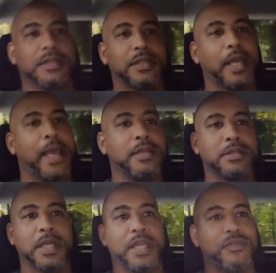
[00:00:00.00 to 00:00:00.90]
I was like,
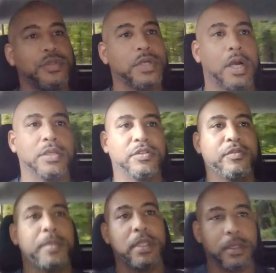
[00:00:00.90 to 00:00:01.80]
angels, I give you charge
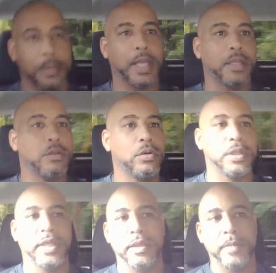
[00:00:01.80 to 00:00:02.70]
over me. I'm like,
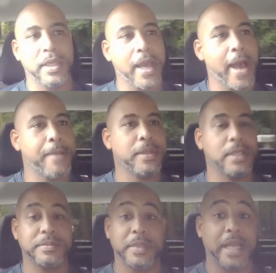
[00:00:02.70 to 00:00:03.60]
Lord, lead me, guide me.
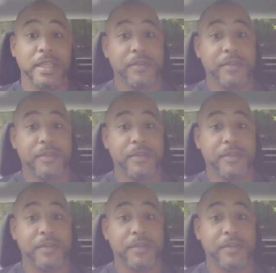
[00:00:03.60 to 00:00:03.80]
And it's my daily